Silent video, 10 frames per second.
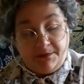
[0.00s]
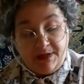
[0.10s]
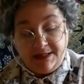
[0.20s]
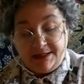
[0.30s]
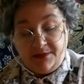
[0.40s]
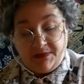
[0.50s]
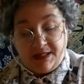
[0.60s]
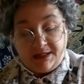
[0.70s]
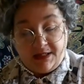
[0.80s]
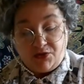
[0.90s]
Let's see what
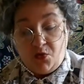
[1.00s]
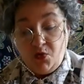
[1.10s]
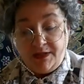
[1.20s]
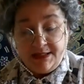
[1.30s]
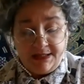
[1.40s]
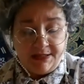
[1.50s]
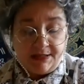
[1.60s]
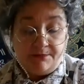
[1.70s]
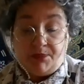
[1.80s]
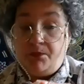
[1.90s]
this is. Oh, this is
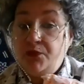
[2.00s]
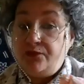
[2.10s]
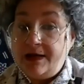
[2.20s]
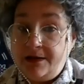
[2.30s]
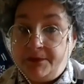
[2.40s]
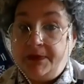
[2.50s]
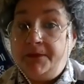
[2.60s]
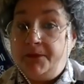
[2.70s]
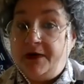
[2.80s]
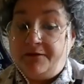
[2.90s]
good bubble wrap.
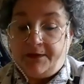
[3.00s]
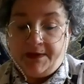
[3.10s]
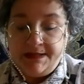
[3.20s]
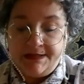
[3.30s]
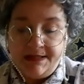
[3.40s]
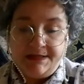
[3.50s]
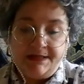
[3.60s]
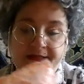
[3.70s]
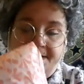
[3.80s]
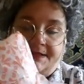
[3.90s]
Whatever this is,
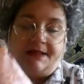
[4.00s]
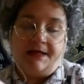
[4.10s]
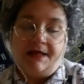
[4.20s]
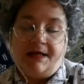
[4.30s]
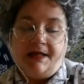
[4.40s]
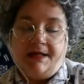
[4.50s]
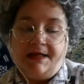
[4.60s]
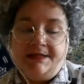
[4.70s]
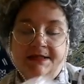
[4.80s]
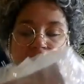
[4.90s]
this,
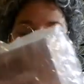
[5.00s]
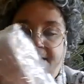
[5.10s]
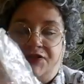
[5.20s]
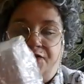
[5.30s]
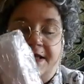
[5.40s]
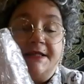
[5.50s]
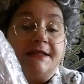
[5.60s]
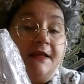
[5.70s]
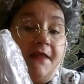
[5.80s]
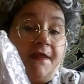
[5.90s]
this is an
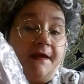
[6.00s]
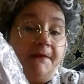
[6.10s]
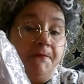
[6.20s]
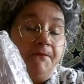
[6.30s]
interesting thing.